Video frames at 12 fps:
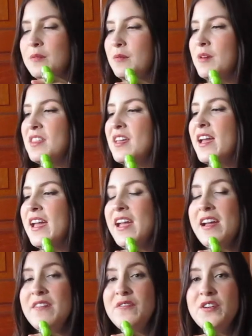with a
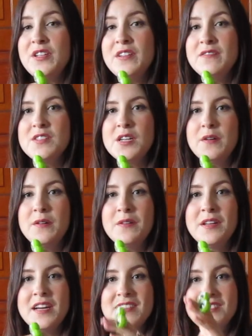handful of
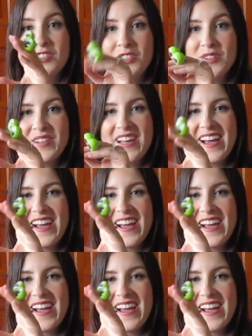donuts, Julie